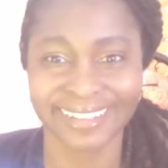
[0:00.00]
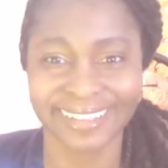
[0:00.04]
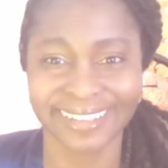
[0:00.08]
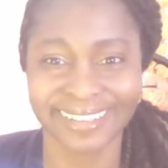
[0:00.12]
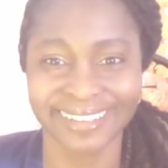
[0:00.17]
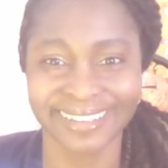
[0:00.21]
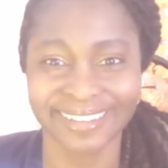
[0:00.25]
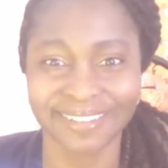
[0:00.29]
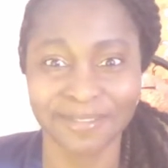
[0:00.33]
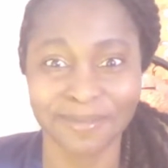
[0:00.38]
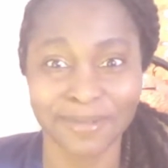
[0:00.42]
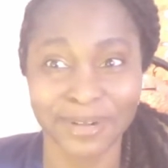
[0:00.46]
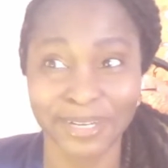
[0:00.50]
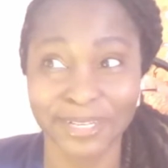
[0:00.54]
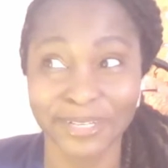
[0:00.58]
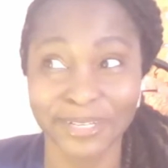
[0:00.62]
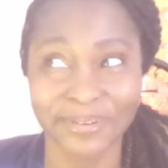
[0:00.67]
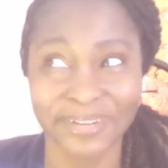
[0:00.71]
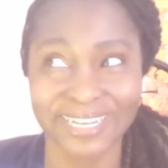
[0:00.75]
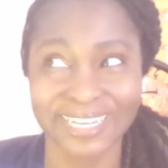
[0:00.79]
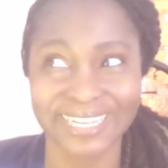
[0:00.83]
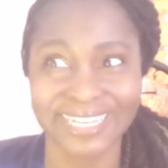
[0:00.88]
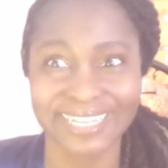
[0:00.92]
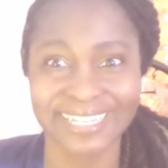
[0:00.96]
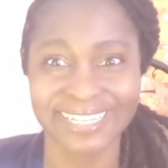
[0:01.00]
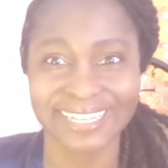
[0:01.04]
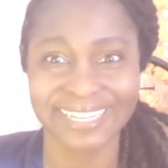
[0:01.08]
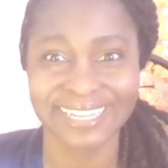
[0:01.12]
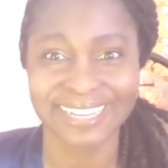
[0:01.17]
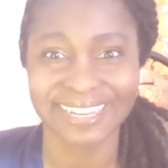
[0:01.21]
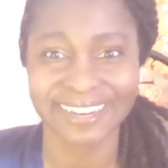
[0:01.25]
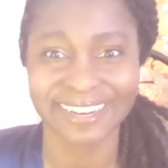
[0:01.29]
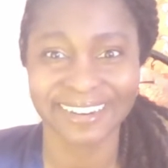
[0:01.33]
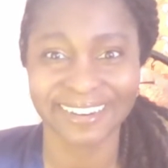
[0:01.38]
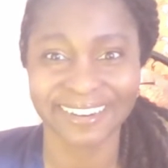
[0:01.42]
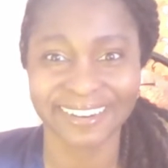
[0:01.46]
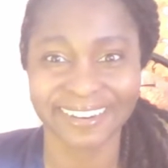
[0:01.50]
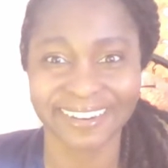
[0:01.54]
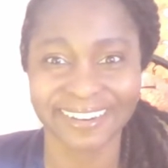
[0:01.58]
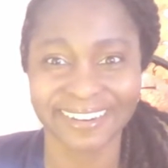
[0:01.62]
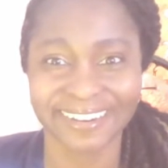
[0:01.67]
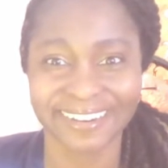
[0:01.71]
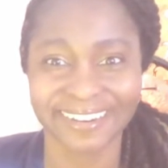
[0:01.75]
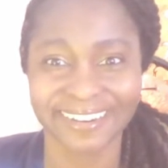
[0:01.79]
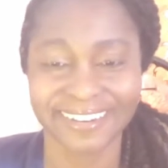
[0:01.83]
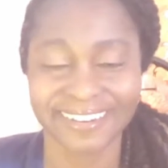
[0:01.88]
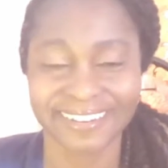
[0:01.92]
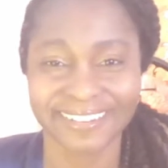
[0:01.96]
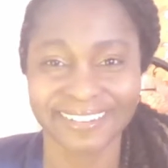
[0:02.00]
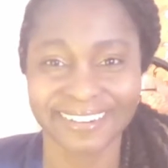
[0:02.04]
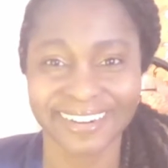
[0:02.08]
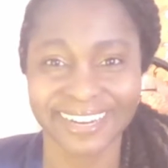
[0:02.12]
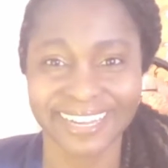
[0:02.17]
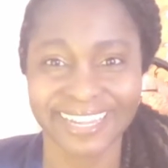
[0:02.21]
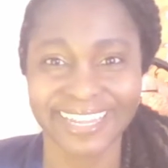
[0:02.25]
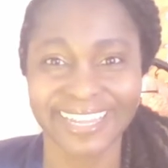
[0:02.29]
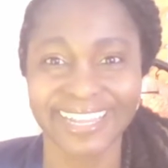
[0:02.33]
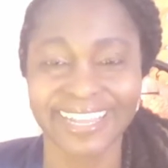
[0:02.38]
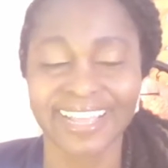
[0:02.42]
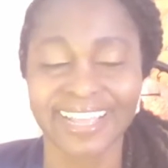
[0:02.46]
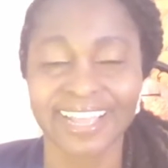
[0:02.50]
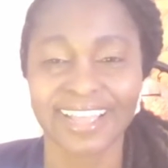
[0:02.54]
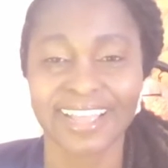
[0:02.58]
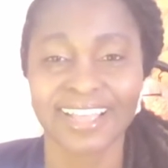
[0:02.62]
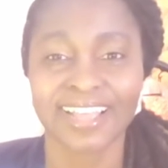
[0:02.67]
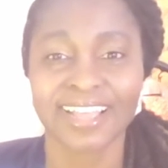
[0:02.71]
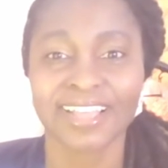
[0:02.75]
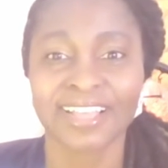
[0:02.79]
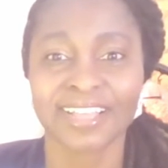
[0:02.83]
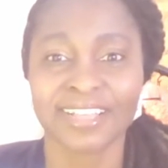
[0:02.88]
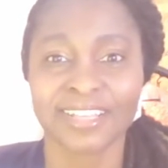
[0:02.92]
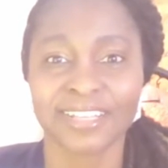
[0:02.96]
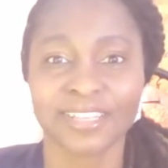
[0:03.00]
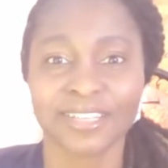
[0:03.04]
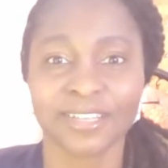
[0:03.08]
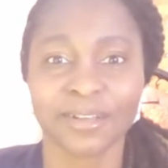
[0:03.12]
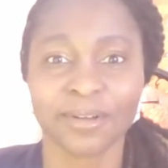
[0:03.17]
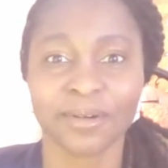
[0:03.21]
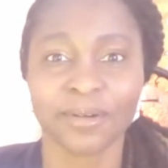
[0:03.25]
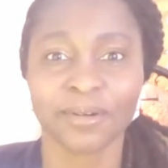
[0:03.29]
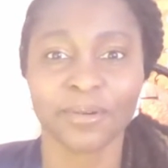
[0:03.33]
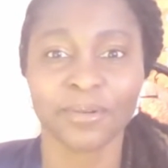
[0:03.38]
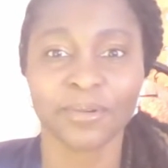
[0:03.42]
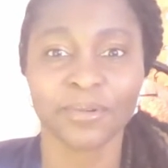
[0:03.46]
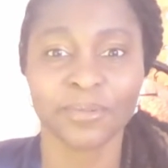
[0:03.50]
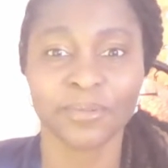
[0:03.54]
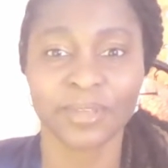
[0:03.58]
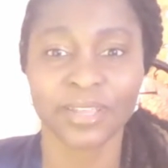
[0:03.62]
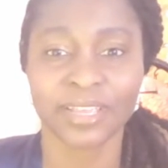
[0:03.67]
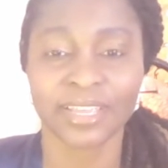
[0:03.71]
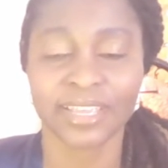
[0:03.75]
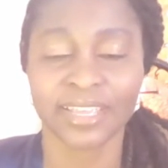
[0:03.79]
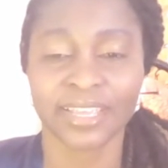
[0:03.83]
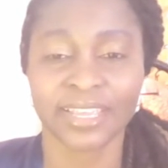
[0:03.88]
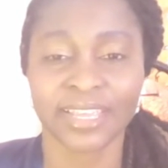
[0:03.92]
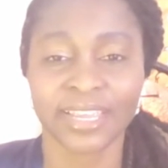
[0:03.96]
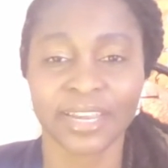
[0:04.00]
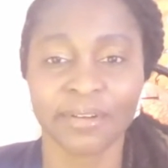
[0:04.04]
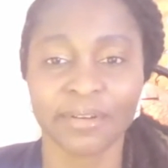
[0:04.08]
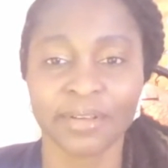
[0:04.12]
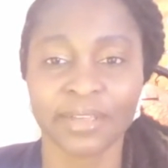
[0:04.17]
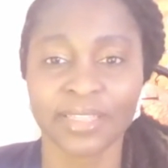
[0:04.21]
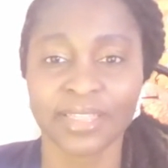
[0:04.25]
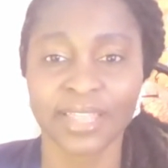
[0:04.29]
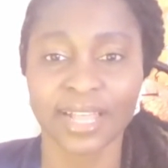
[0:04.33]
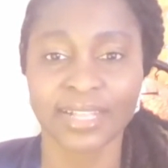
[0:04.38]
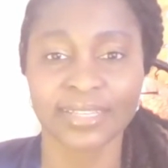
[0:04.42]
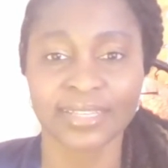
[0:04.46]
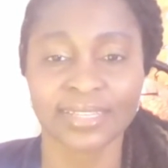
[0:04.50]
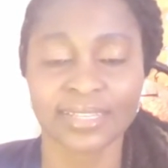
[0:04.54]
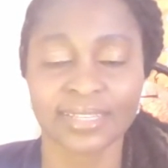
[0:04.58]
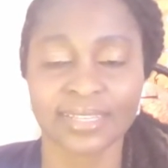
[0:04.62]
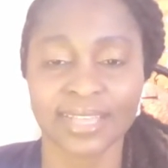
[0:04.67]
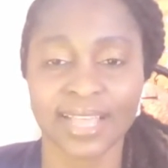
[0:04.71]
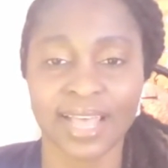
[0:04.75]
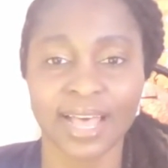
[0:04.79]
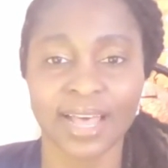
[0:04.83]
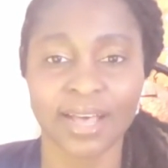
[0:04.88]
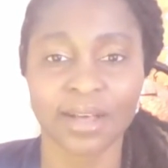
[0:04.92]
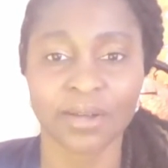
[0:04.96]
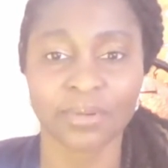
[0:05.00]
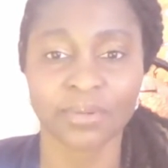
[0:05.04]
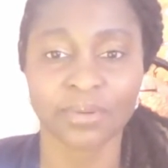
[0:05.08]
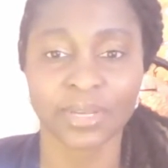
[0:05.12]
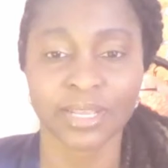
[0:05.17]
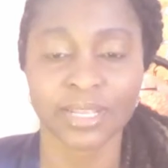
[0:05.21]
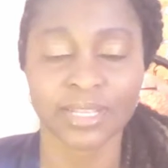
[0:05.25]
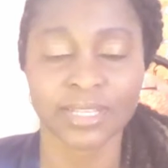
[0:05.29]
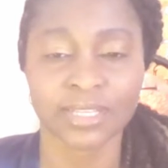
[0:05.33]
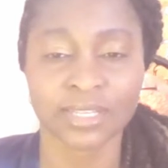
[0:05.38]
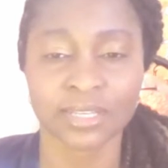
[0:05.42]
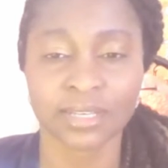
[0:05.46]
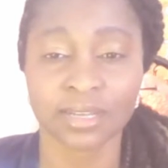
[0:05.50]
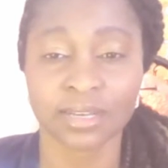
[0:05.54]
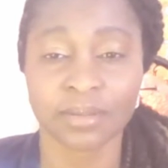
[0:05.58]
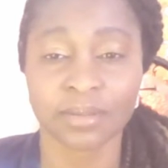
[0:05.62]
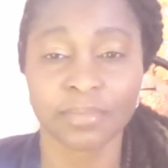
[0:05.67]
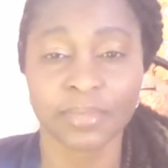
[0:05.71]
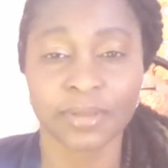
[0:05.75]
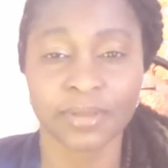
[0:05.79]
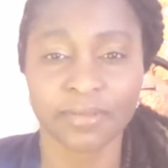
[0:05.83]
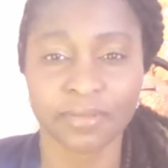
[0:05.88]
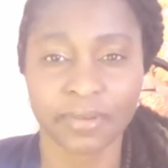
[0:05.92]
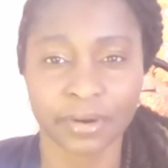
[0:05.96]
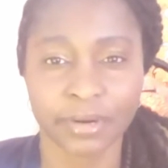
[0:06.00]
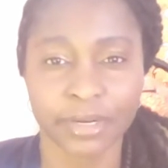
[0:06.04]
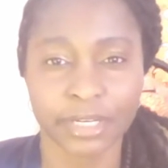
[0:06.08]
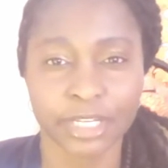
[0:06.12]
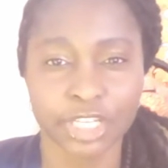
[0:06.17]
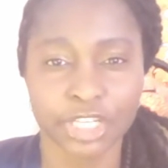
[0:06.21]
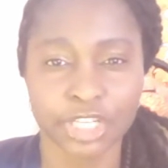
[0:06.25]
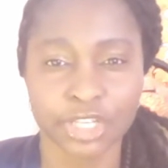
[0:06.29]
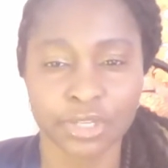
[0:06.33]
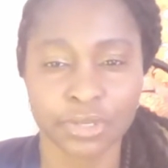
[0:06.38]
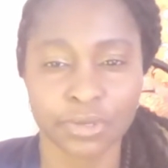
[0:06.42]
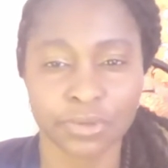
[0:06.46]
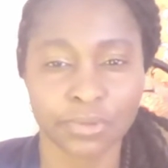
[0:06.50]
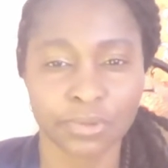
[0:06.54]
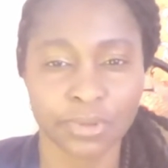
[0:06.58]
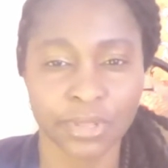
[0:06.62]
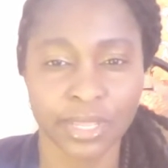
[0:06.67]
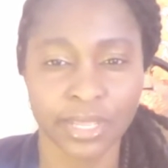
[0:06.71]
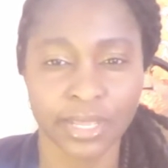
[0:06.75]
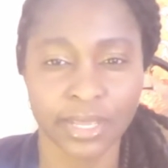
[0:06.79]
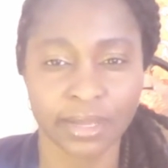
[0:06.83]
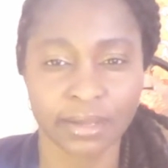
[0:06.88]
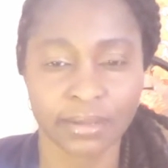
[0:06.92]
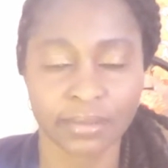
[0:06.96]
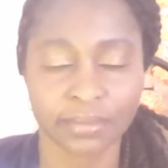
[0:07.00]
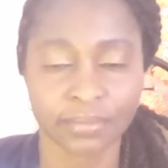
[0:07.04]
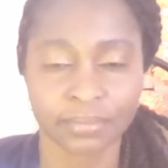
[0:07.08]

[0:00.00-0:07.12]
What do I need to hear, right? So hearing that sound, it's going to be very soothing.